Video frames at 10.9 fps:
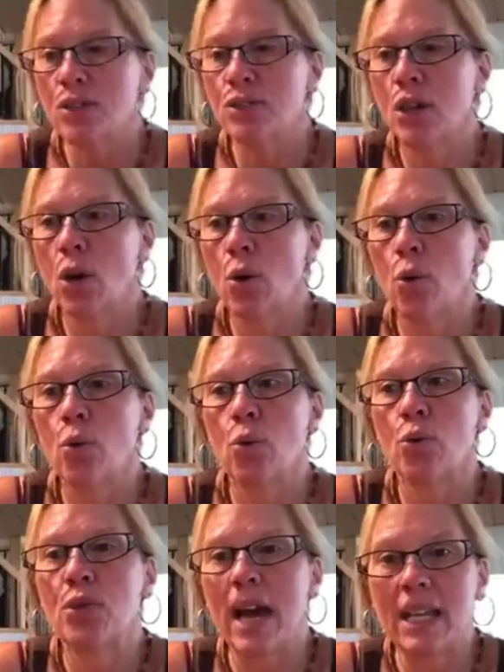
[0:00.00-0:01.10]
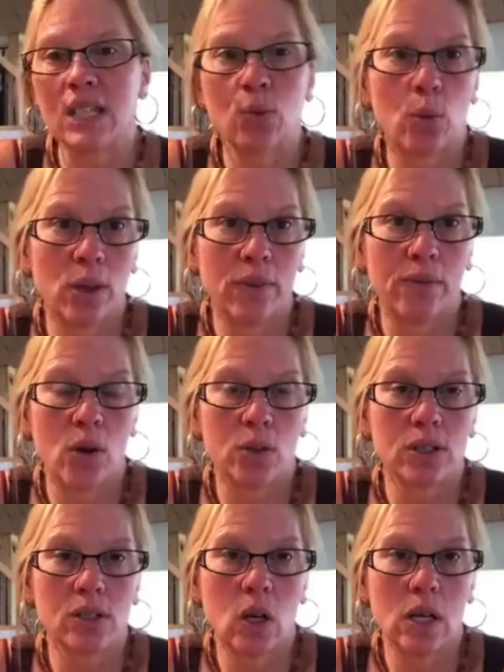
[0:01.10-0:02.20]
So that is what we
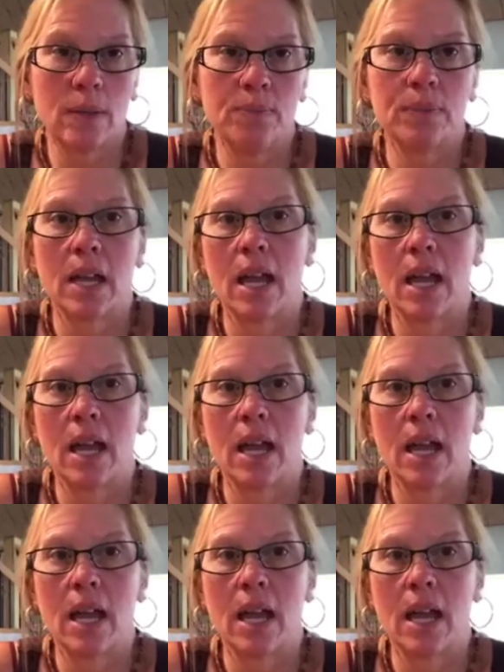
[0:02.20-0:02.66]
focus on.